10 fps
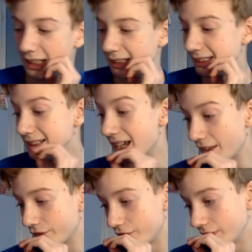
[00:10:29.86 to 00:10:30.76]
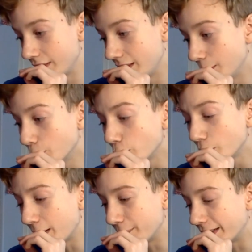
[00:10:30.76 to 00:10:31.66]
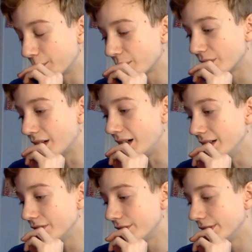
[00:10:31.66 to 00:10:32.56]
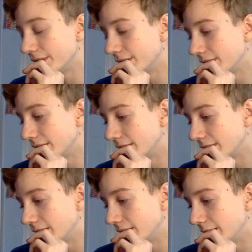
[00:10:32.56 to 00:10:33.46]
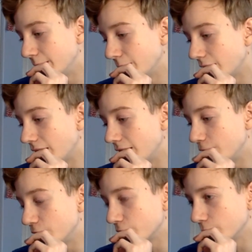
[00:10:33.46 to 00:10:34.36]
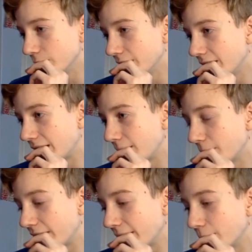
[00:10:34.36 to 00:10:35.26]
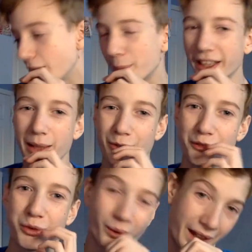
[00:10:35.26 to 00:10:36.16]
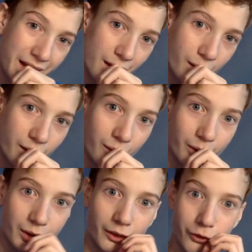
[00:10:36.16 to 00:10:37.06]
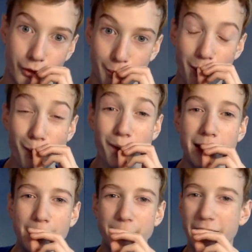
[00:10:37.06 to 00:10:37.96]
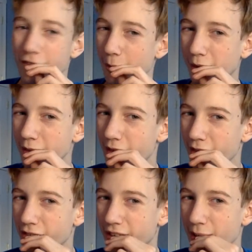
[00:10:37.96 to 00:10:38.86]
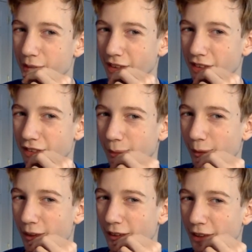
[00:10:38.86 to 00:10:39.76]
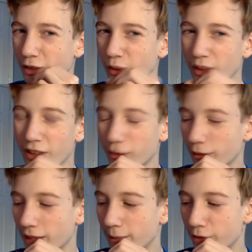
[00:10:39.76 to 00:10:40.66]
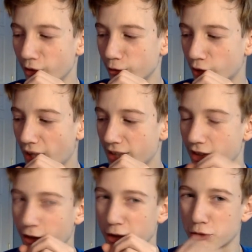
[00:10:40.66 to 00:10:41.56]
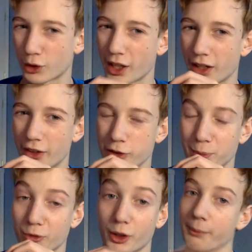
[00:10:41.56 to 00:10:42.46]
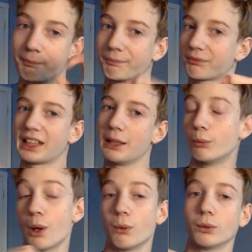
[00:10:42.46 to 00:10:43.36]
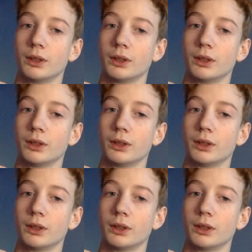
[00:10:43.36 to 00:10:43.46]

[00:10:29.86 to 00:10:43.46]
Yes. It will do gaming. It will not. It will not. If you're doing a game like... It will not play games like Fortnite or Call of Duty Mobile, because I believe those games at least require like 2 gigs of RAM. So I've tried downloading Fortnite on this before. It won't